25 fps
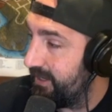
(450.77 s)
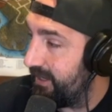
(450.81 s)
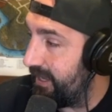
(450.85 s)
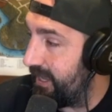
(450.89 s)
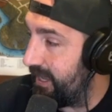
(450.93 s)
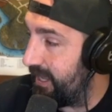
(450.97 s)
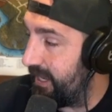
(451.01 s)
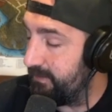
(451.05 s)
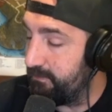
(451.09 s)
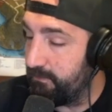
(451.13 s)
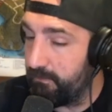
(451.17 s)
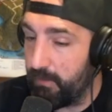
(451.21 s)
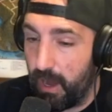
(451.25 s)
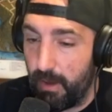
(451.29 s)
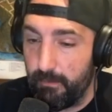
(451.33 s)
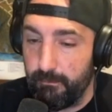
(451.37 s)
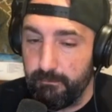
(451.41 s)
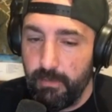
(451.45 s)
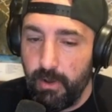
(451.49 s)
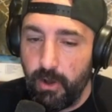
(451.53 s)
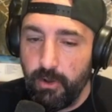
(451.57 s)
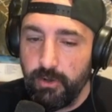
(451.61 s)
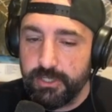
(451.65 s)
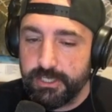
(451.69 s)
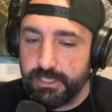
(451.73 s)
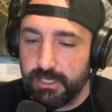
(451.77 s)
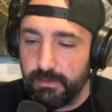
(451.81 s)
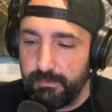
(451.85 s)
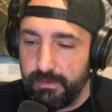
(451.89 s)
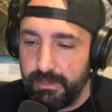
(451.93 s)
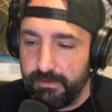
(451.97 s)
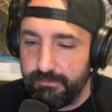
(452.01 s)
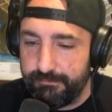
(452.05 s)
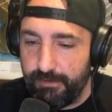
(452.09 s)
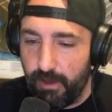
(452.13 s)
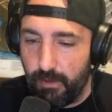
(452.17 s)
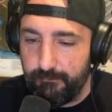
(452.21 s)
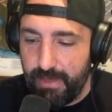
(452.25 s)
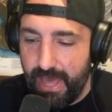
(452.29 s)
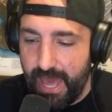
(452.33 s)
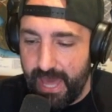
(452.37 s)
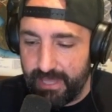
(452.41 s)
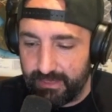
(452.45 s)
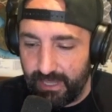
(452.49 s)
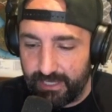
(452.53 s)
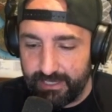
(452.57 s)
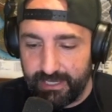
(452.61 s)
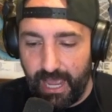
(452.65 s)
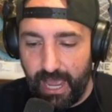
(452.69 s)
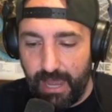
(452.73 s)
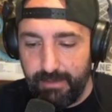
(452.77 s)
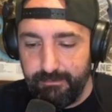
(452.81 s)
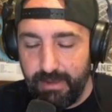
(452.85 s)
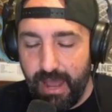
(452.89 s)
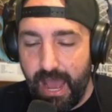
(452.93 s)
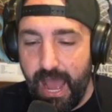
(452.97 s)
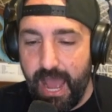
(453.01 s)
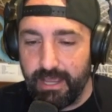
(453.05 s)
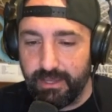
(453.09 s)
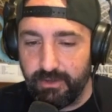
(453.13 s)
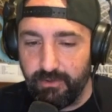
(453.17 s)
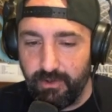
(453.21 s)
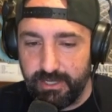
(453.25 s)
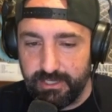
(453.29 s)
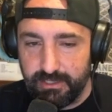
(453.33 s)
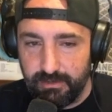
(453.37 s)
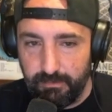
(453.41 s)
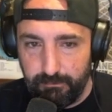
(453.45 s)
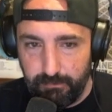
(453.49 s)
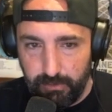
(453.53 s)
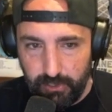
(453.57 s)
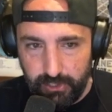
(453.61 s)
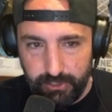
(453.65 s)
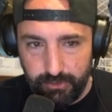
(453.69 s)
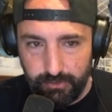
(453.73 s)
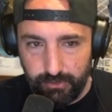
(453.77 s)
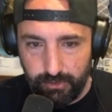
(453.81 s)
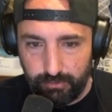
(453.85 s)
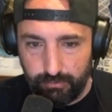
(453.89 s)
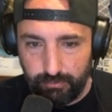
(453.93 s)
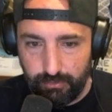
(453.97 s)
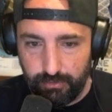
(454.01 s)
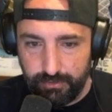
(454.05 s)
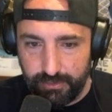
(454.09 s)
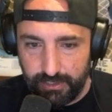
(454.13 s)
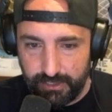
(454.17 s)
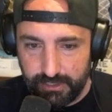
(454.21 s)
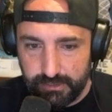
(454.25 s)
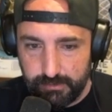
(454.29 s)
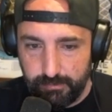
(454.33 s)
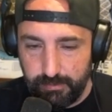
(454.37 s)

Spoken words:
And most of me felt bad, like I'm not going to put you through this.